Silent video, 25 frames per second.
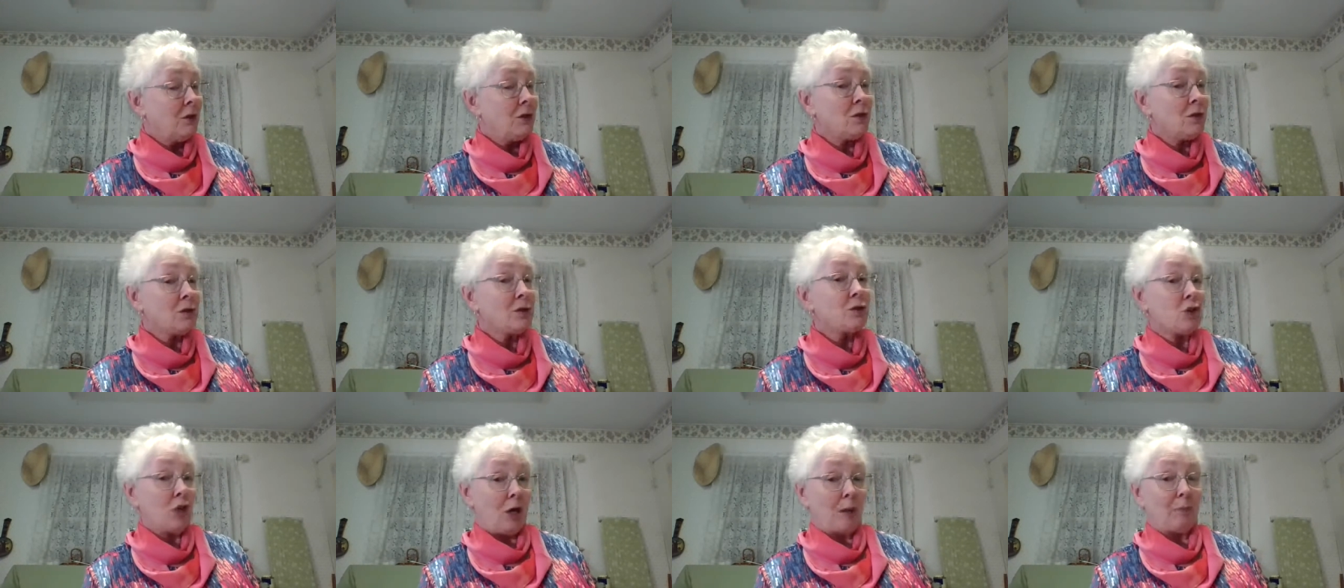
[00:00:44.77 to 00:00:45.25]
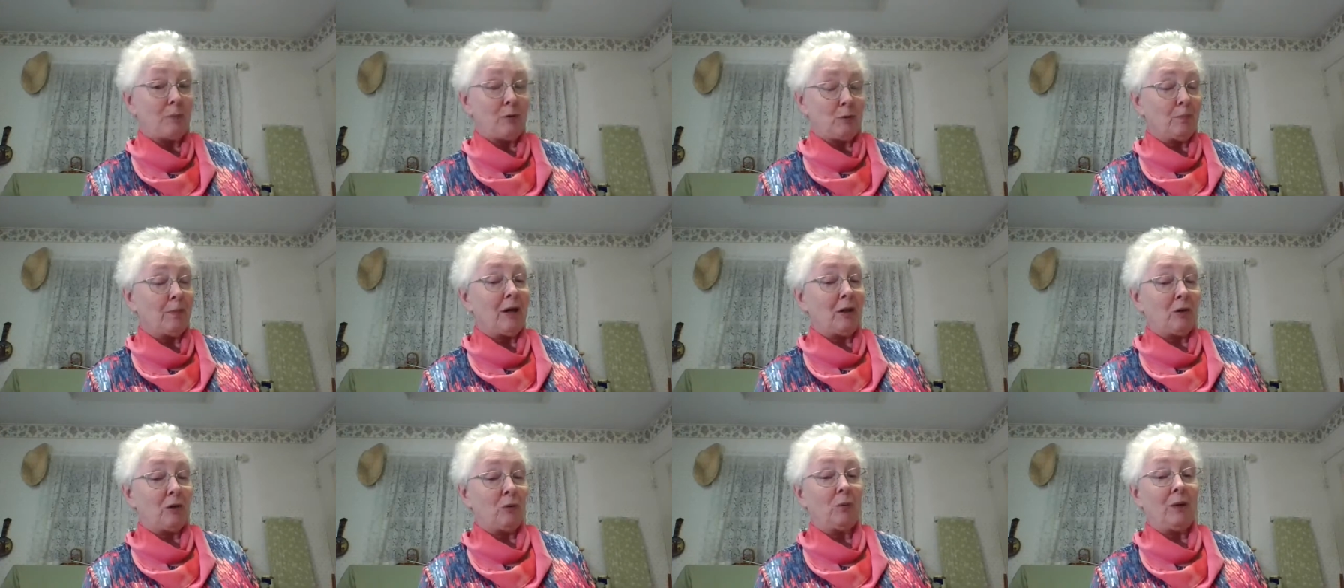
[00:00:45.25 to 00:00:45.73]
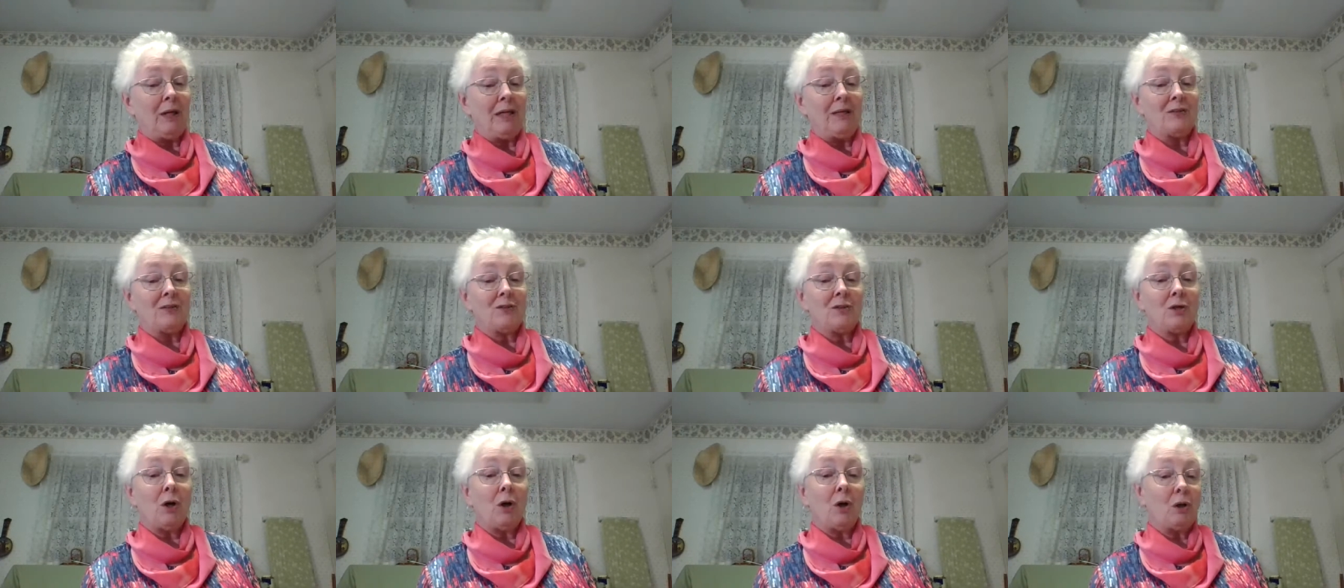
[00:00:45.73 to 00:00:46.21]
This chapter, by the way,
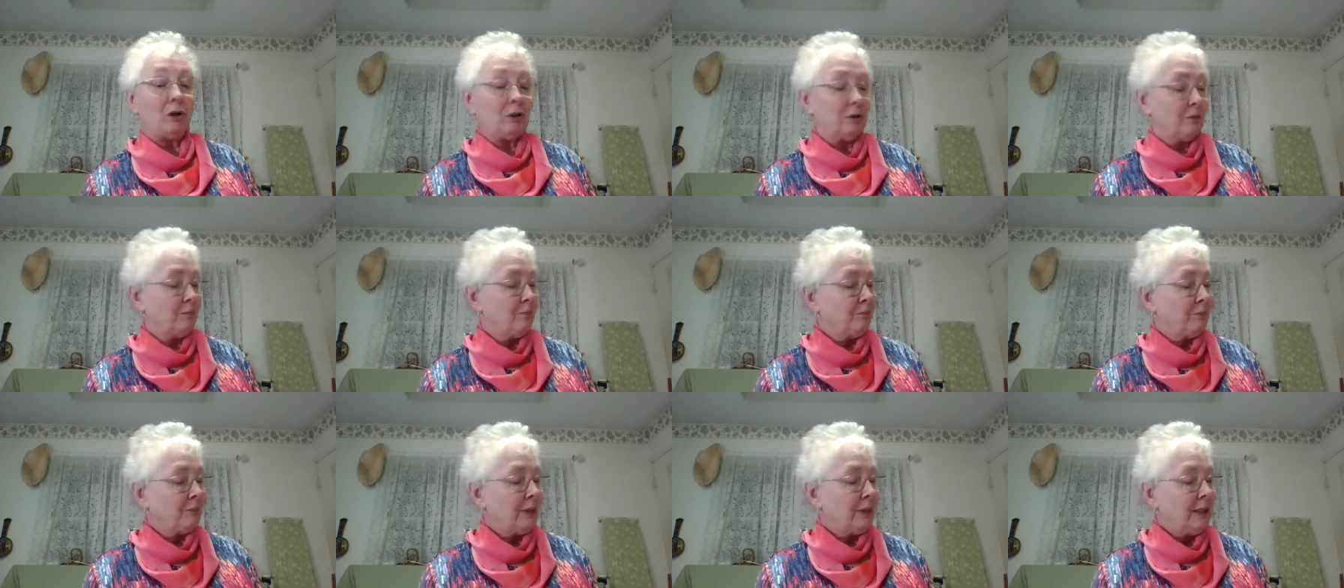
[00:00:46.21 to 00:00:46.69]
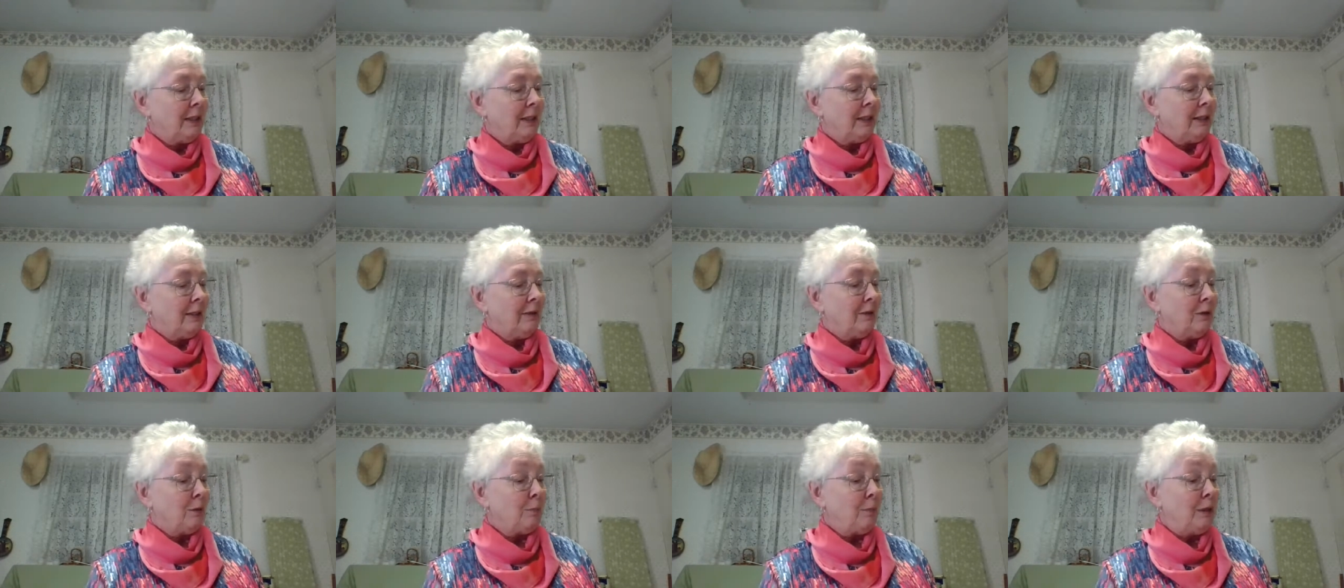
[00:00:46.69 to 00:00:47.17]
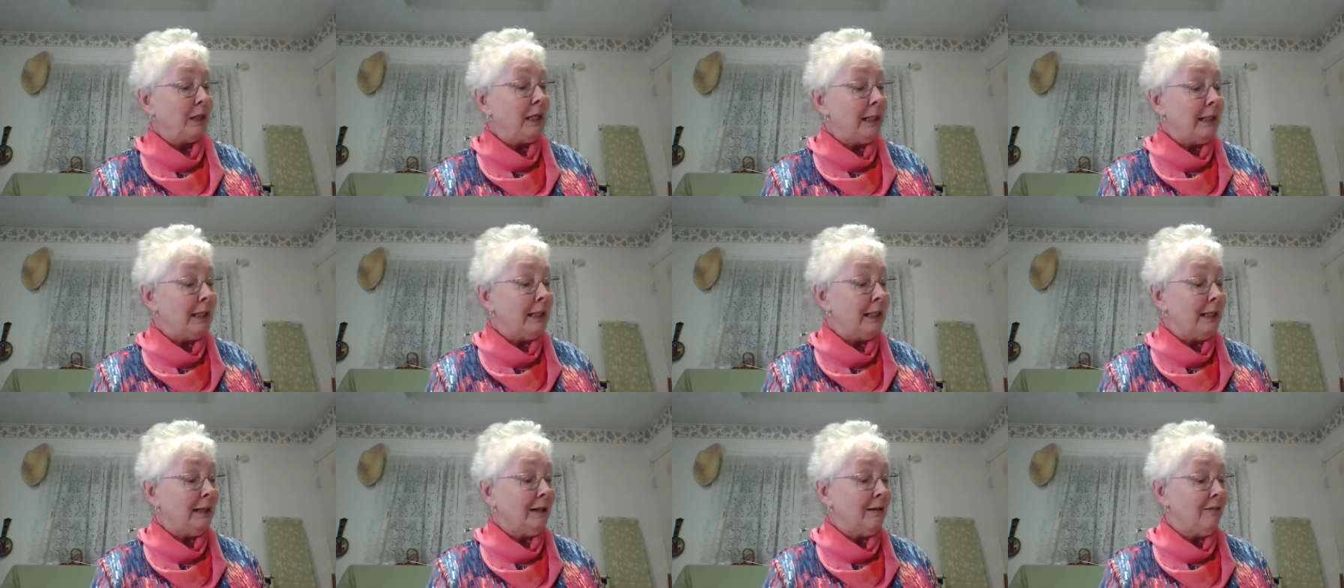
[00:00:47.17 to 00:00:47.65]
is called The
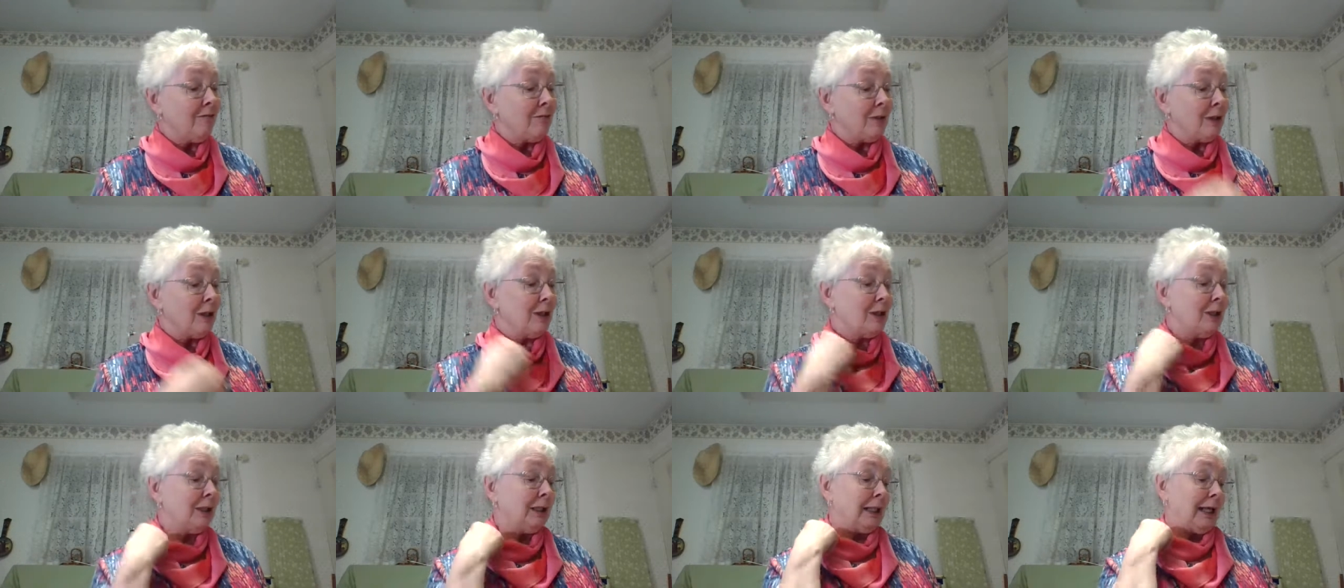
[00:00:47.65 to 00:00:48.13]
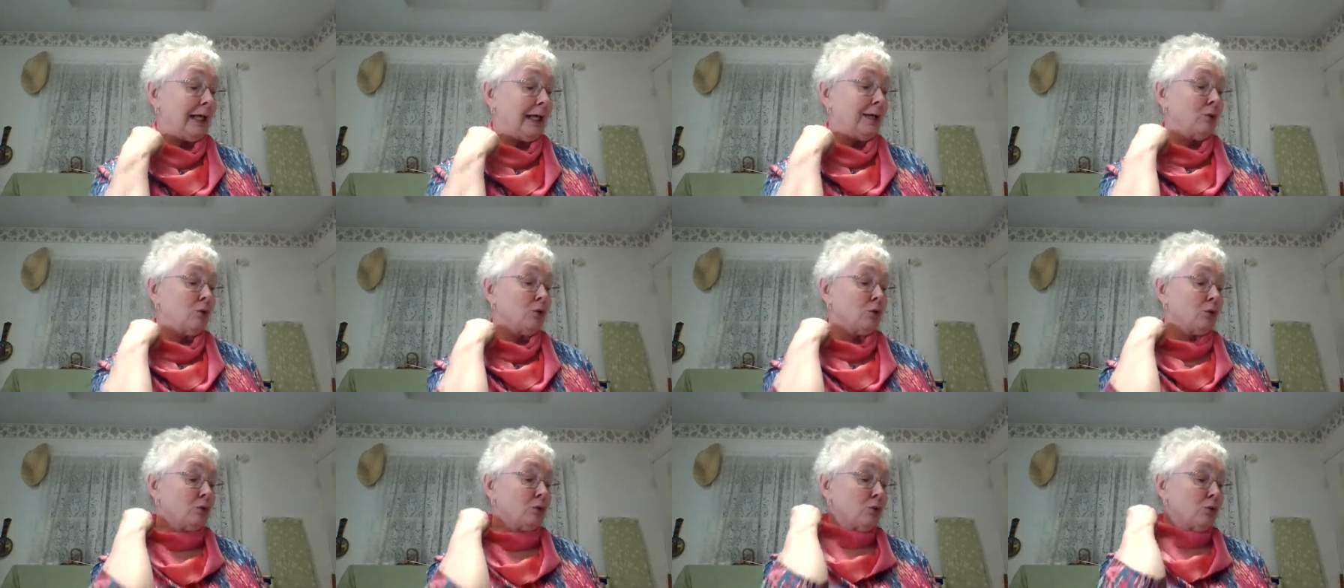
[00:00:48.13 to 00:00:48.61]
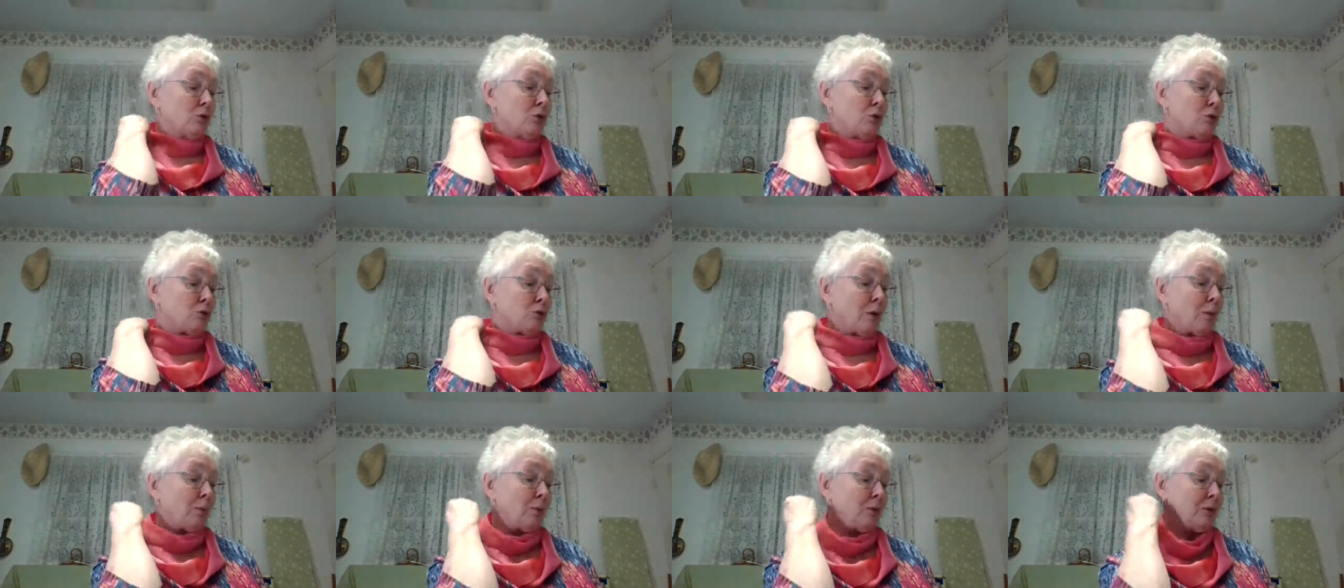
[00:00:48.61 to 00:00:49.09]
Beginning of Uncle Andrew's
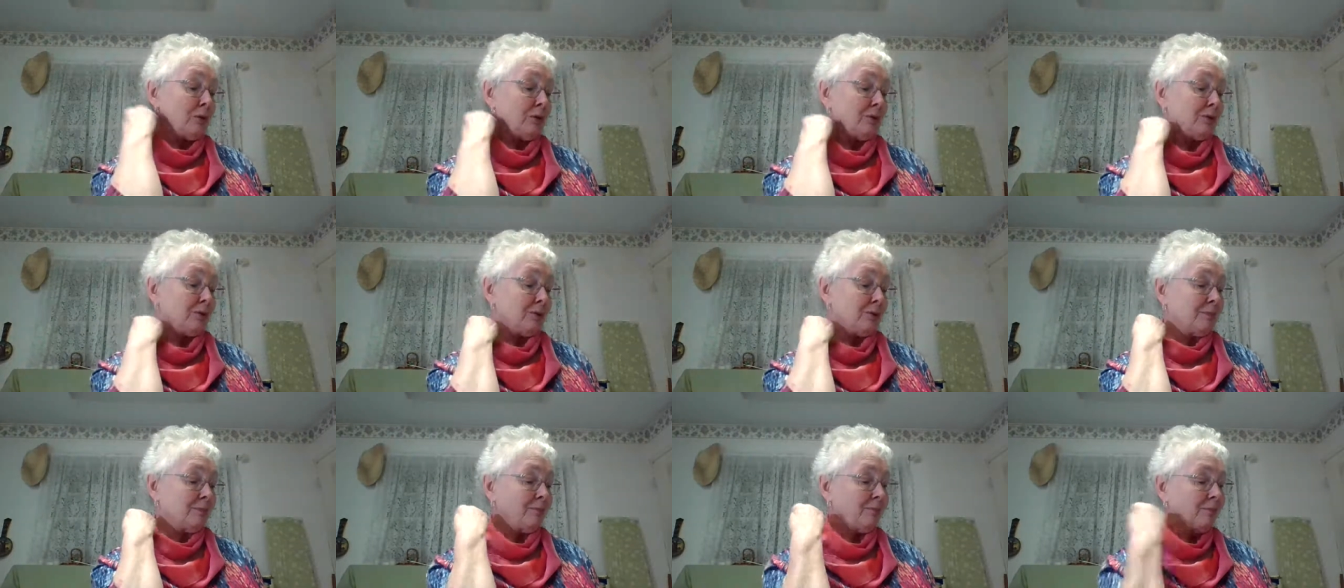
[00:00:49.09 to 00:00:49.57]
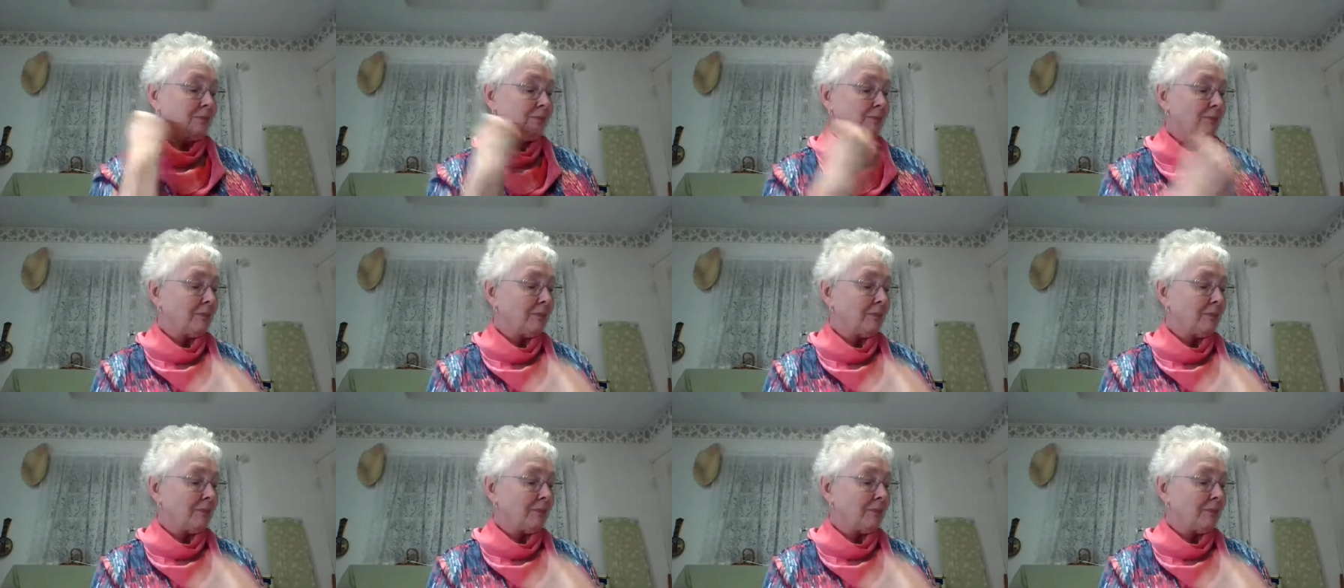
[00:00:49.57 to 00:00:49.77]
Troubles.